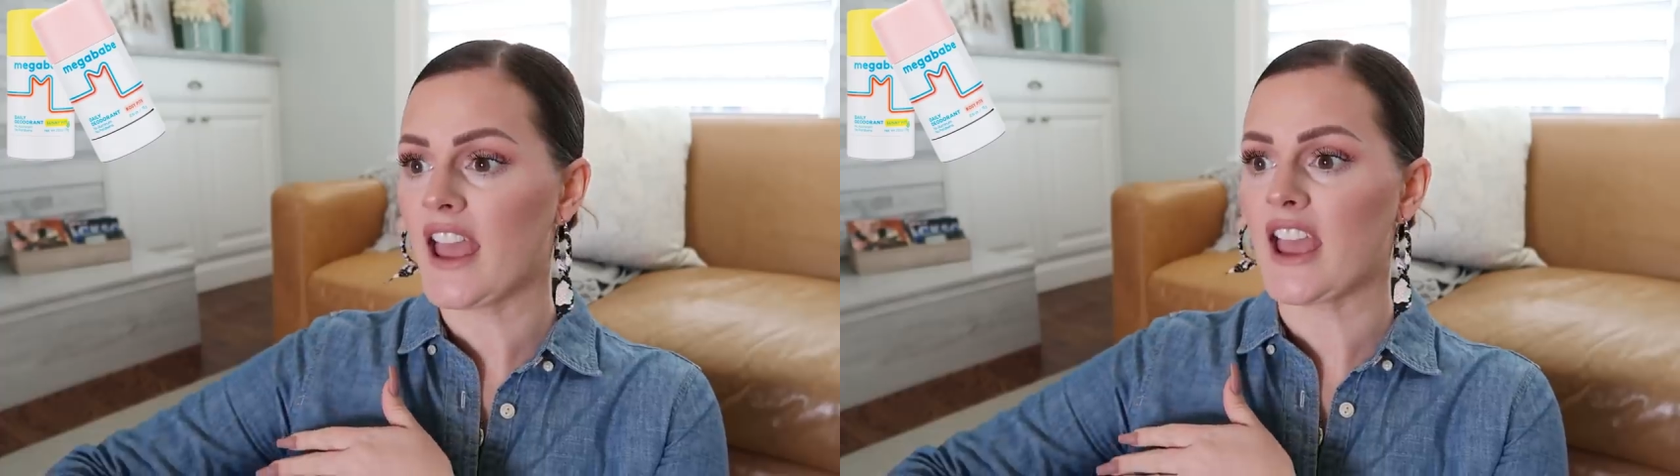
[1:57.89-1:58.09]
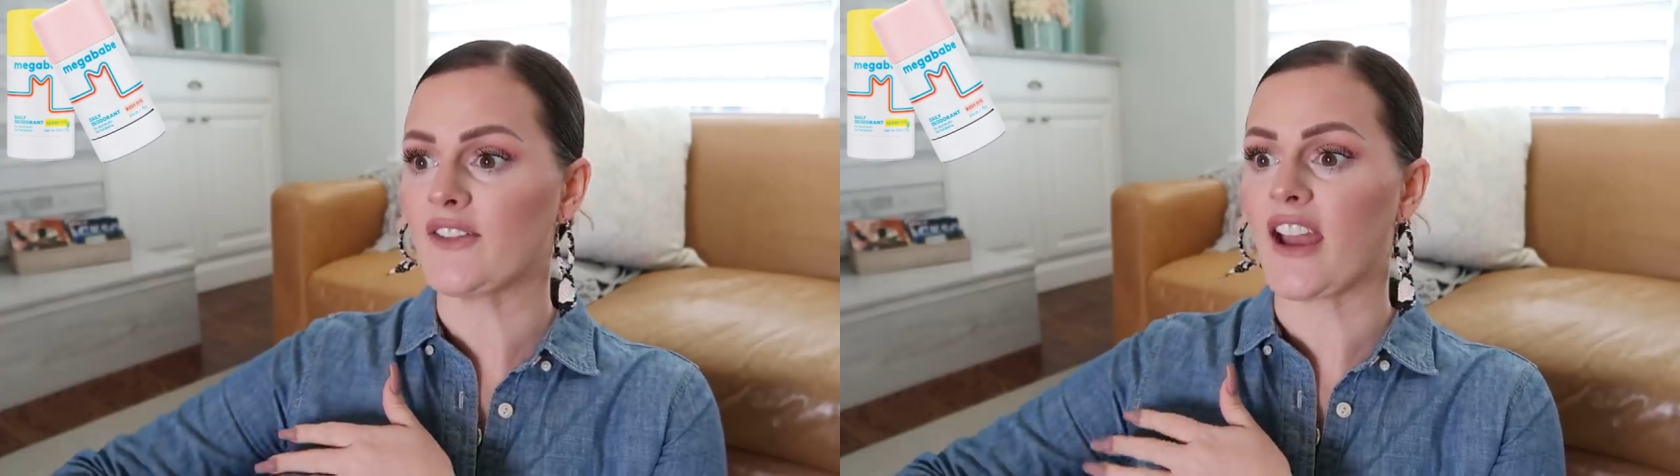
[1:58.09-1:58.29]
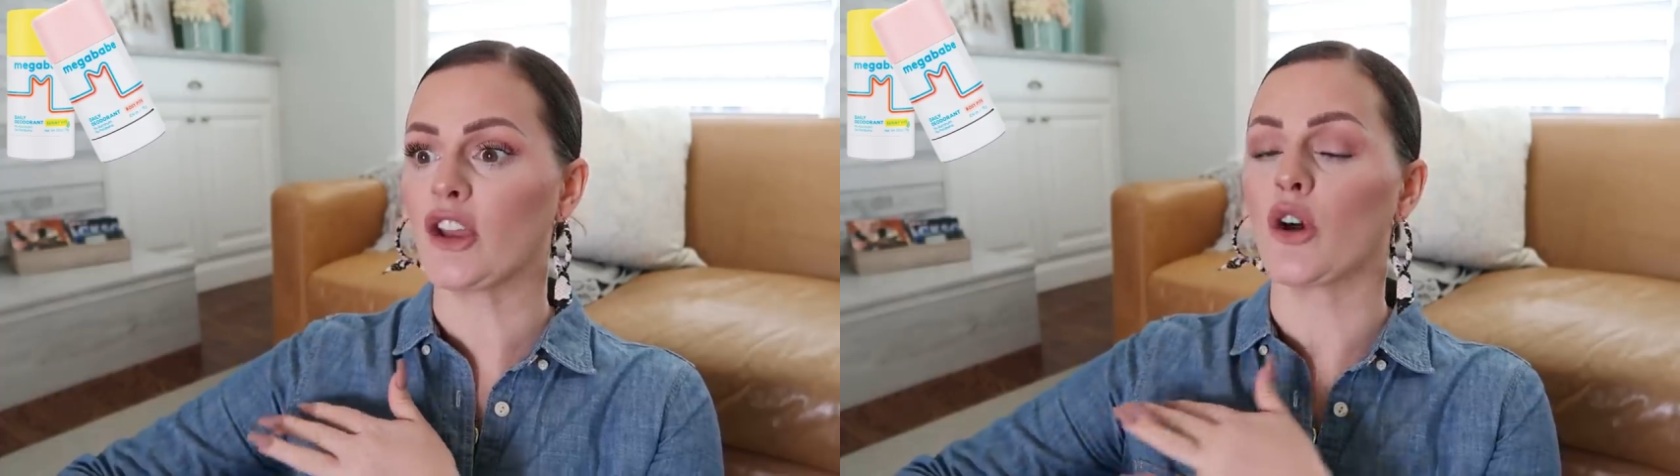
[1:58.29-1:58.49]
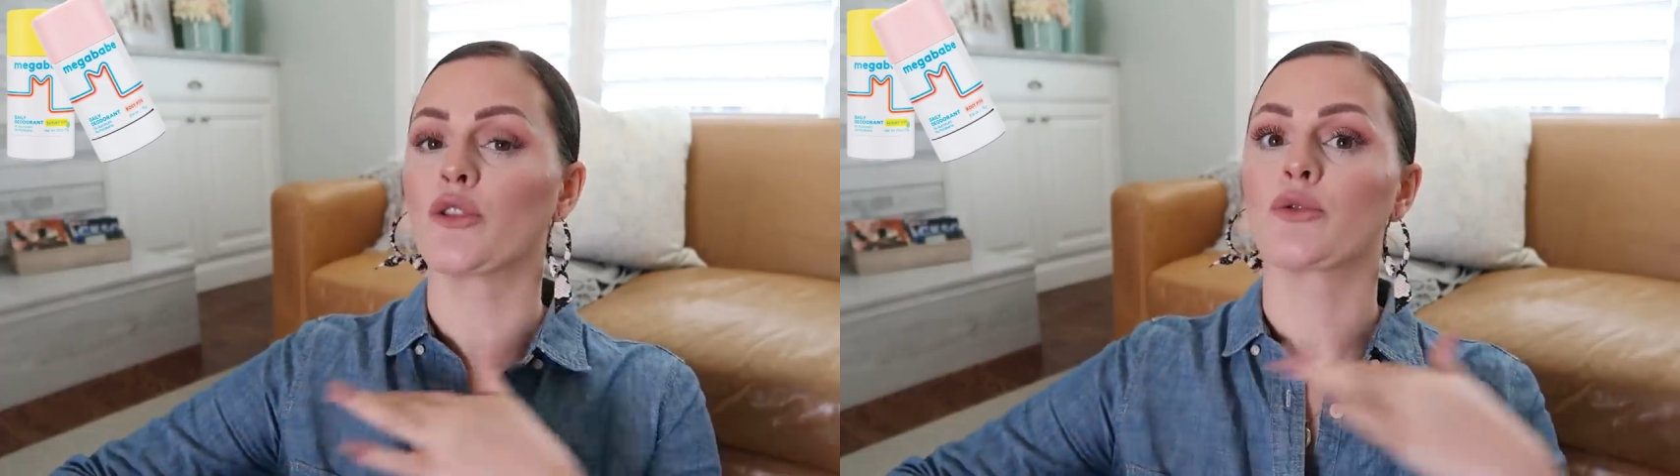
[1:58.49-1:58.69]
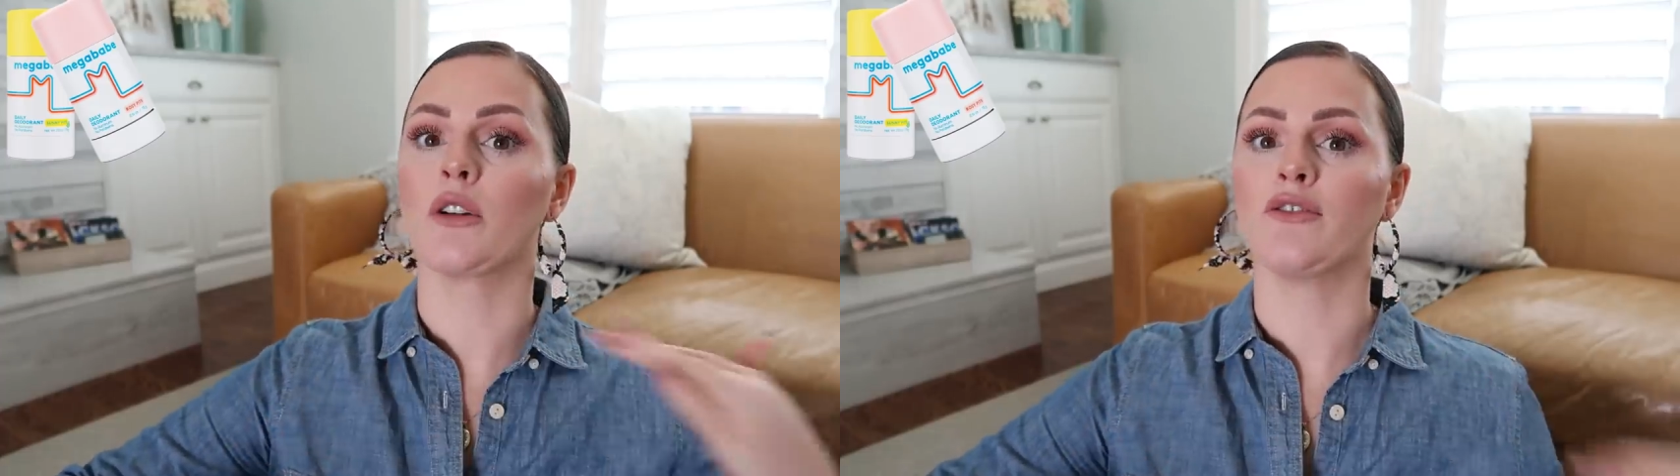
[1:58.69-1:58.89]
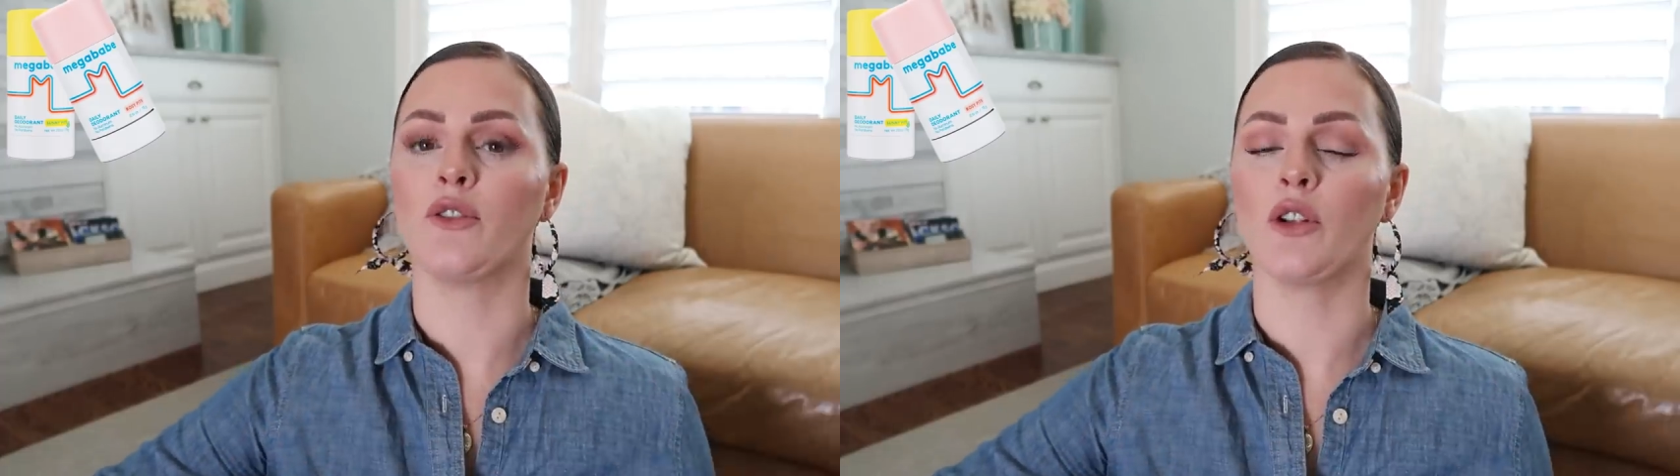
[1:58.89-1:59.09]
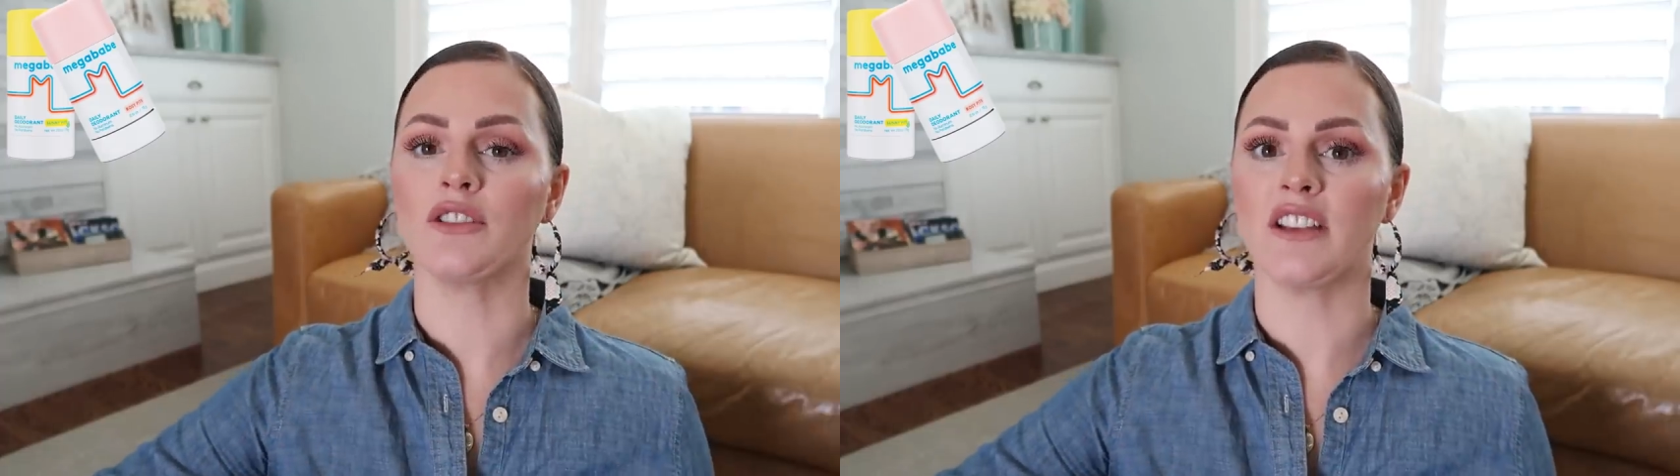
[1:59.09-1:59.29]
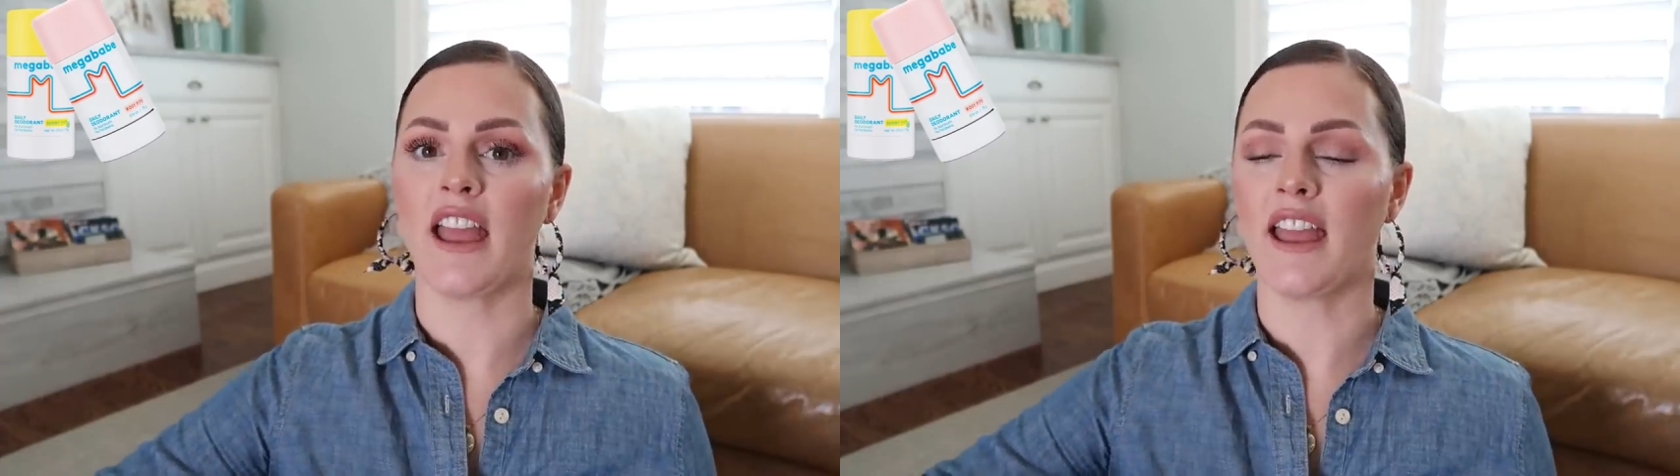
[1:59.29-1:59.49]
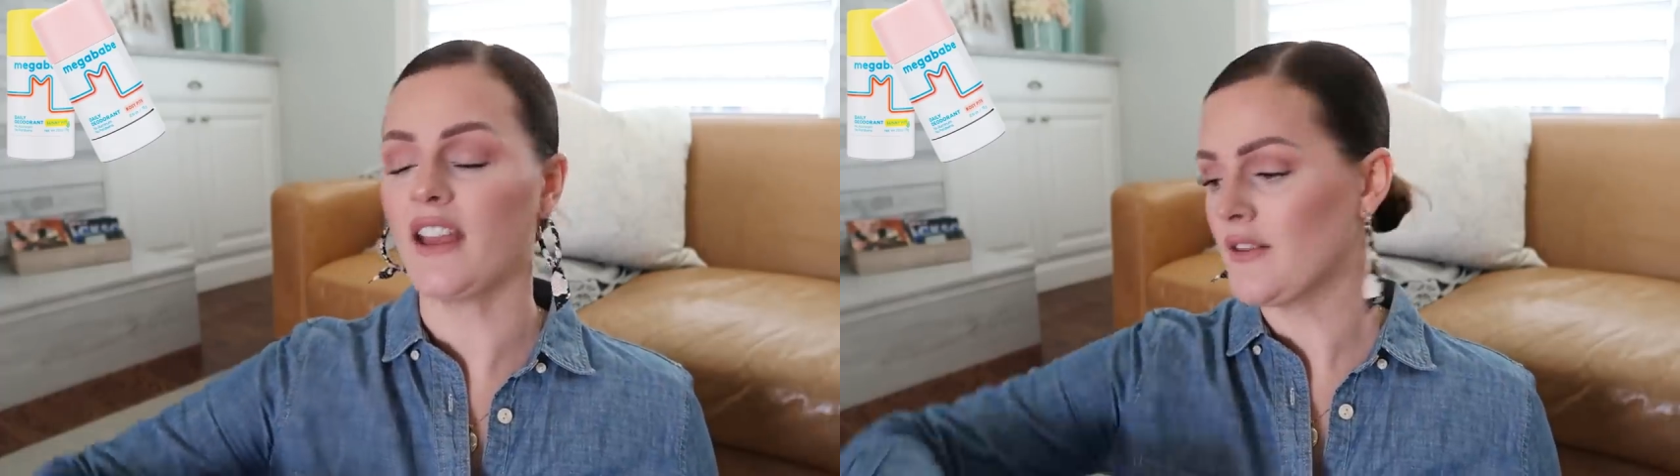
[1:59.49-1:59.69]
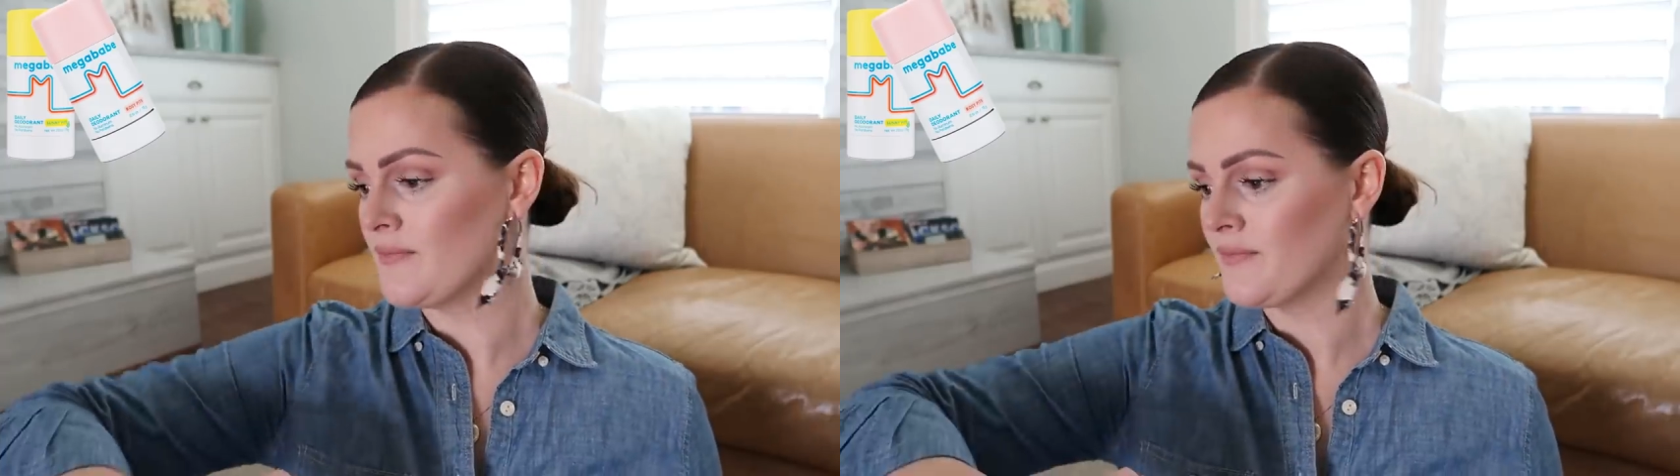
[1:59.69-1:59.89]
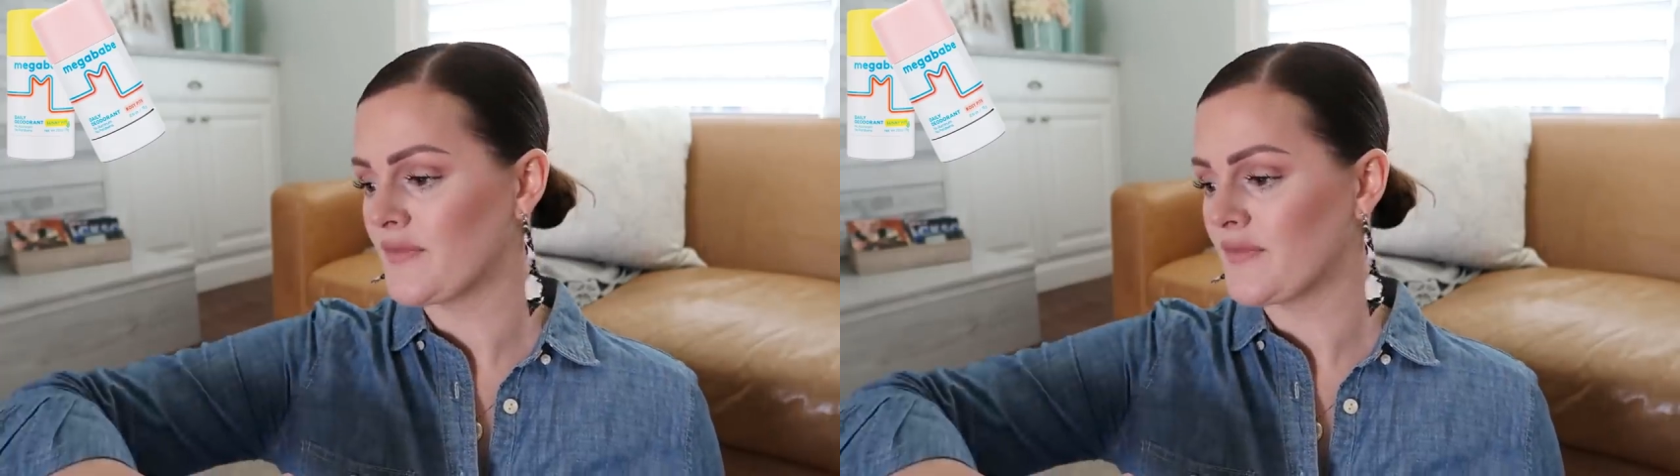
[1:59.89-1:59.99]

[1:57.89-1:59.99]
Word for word: if I go through a full day